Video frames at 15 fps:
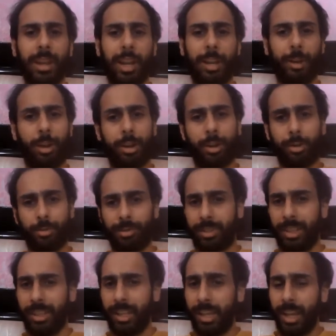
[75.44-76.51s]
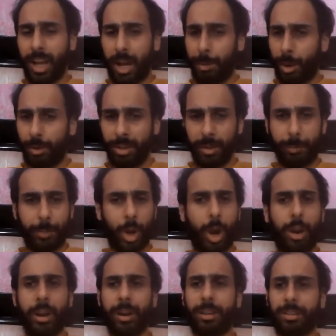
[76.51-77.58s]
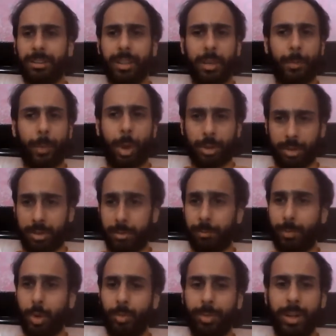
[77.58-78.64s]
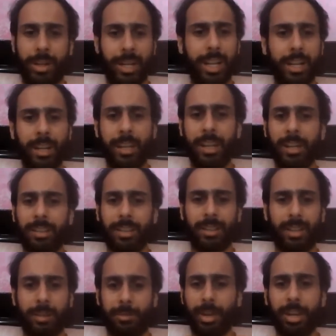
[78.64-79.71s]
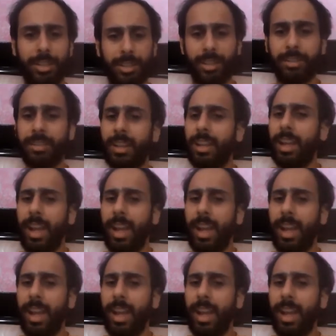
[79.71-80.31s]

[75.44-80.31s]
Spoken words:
in order to see about their products, their process improvement techniques and their measures.